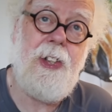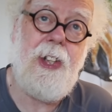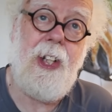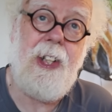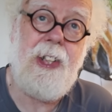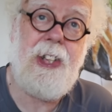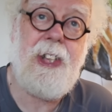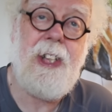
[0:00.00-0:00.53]

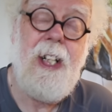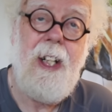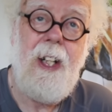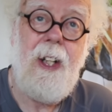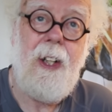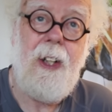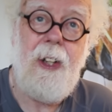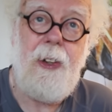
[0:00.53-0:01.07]
just
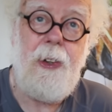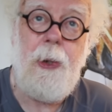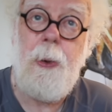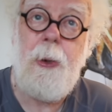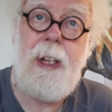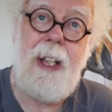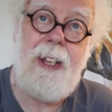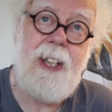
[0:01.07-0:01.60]

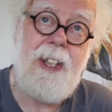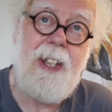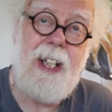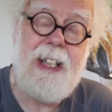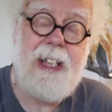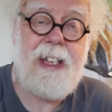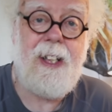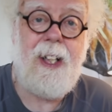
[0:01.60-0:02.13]
look at the
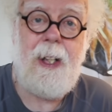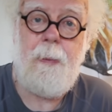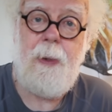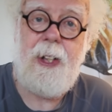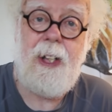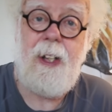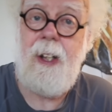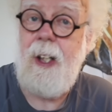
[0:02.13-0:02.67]
night sky
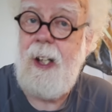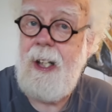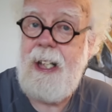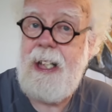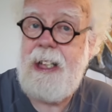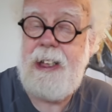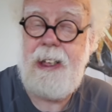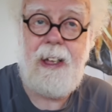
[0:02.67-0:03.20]
with our
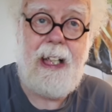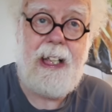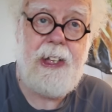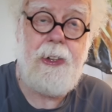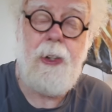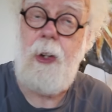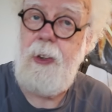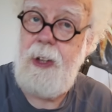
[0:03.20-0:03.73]
eyes.
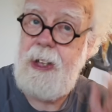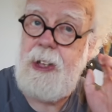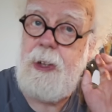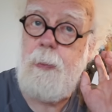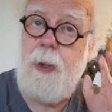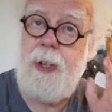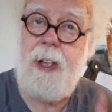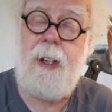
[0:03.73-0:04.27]
Let's not
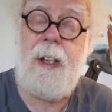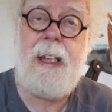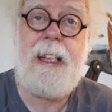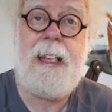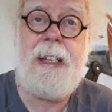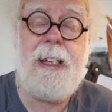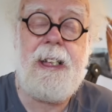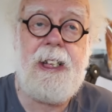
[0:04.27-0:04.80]
listen with our
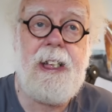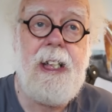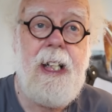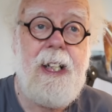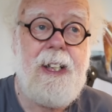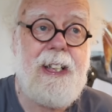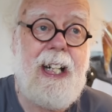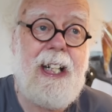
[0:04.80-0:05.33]
ears.
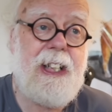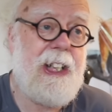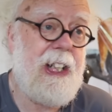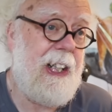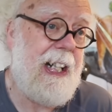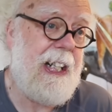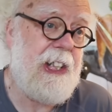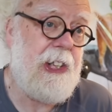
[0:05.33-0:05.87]
Let's,
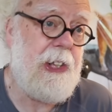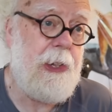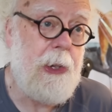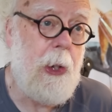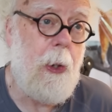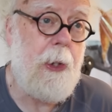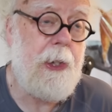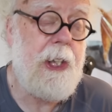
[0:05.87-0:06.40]
let's
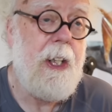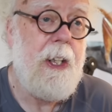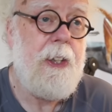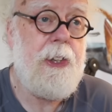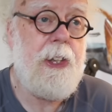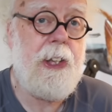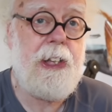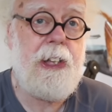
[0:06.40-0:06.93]
not
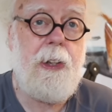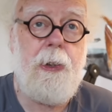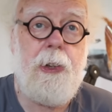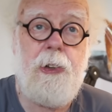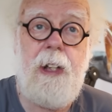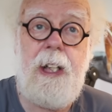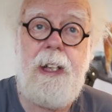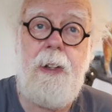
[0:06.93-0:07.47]
just use
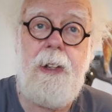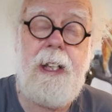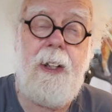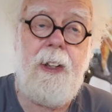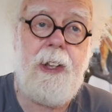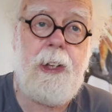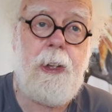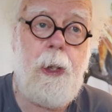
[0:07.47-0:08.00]
radio
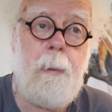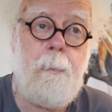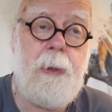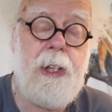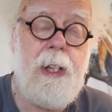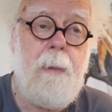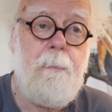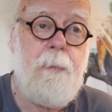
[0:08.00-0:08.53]

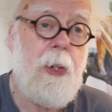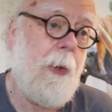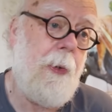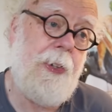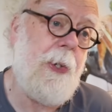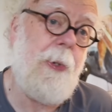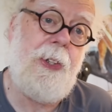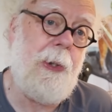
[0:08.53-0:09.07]
telescopes.
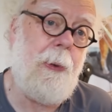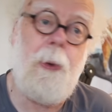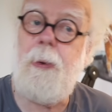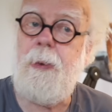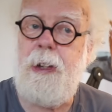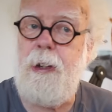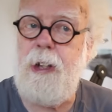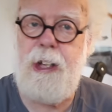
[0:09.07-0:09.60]
Although they're all
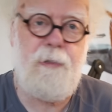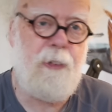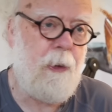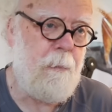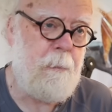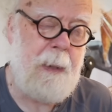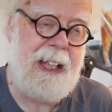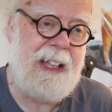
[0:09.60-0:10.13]
useful
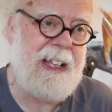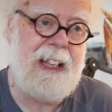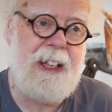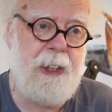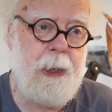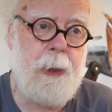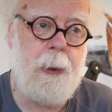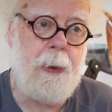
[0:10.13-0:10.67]
basic
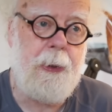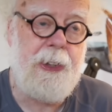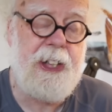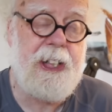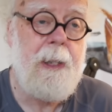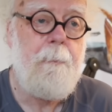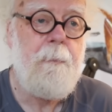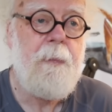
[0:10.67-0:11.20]
tools,